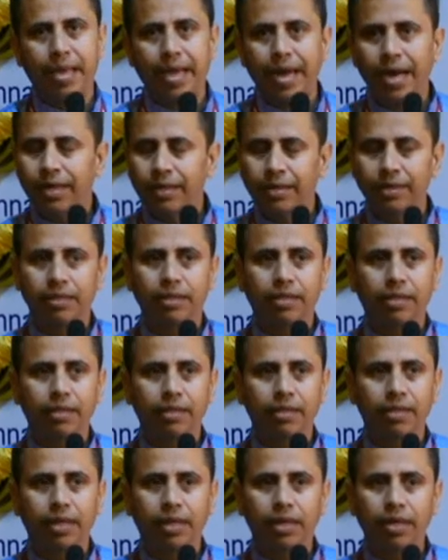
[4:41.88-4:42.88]

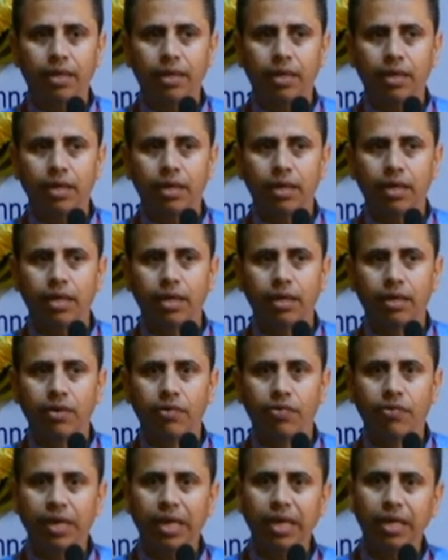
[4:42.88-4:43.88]
And the
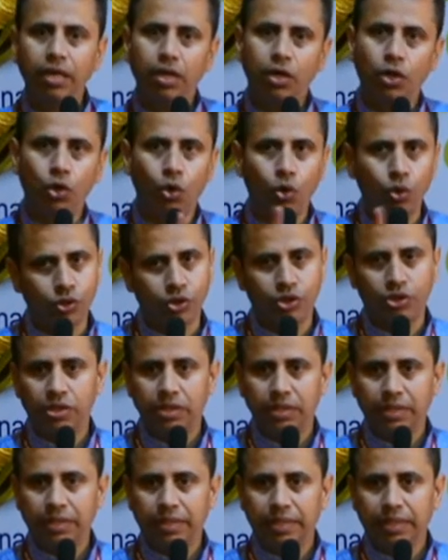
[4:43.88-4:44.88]
villain knows
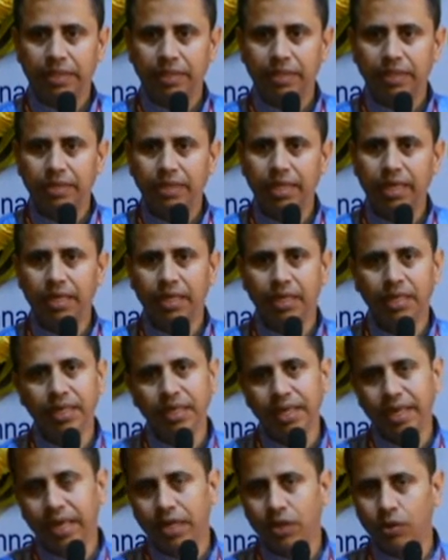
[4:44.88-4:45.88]
that
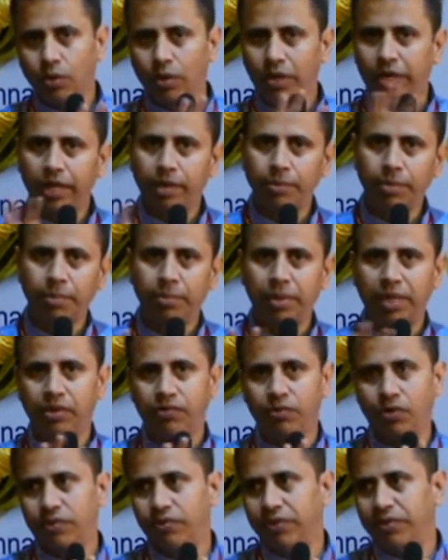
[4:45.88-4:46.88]
he can only remember
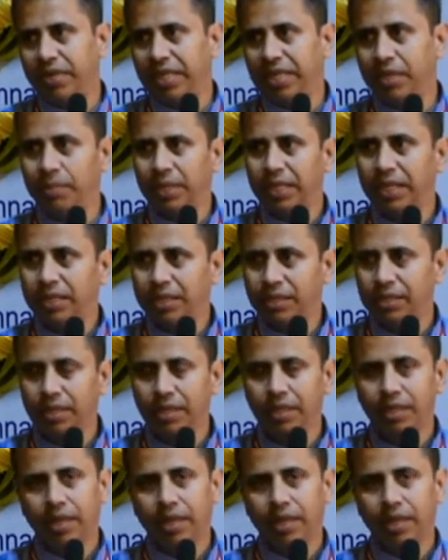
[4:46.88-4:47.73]
it for 15 minutes.